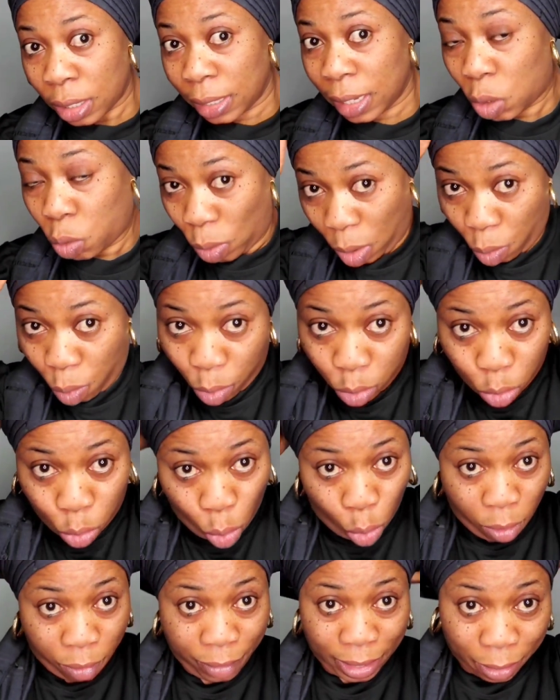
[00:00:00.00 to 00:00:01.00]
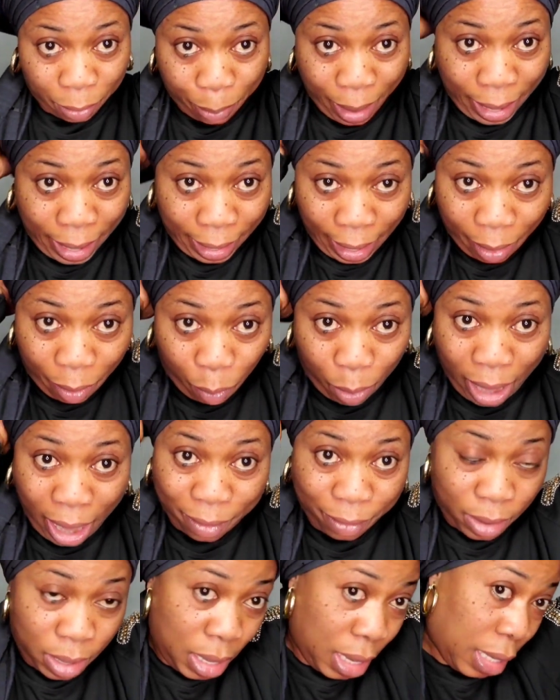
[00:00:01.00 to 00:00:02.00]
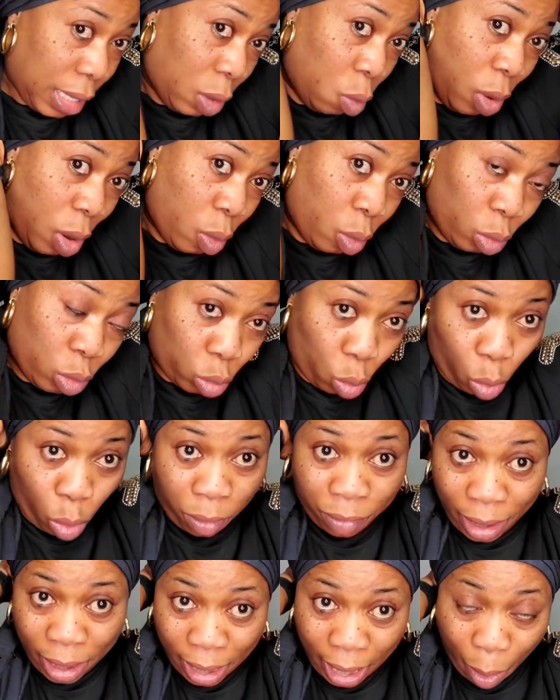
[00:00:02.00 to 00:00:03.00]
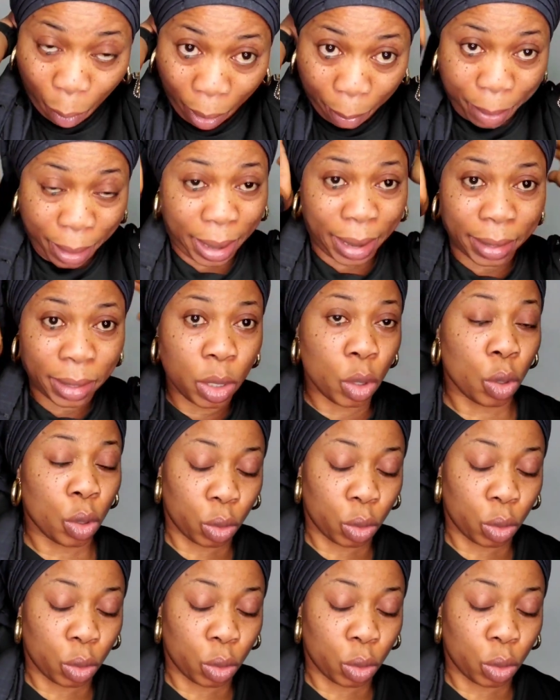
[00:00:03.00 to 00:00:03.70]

This one we use to cover the back now. We have the one we use to cover our back.